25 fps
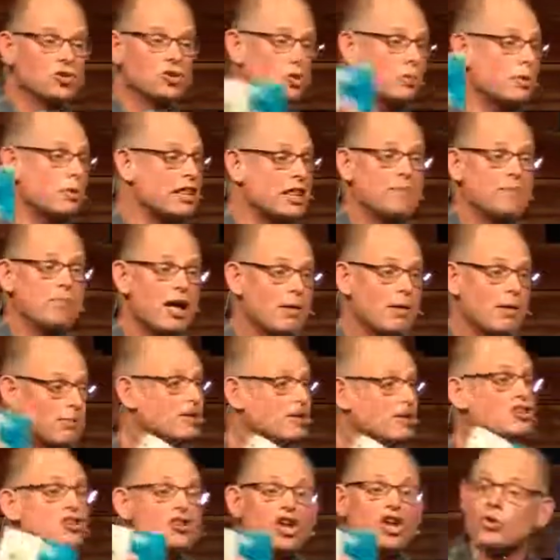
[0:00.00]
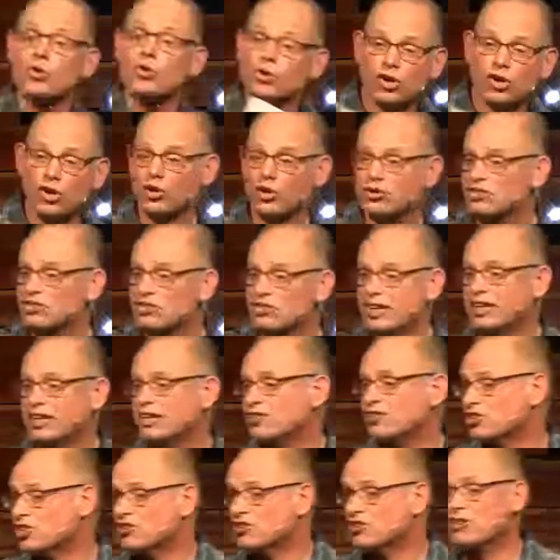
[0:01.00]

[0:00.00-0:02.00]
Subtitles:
where there might be no content is just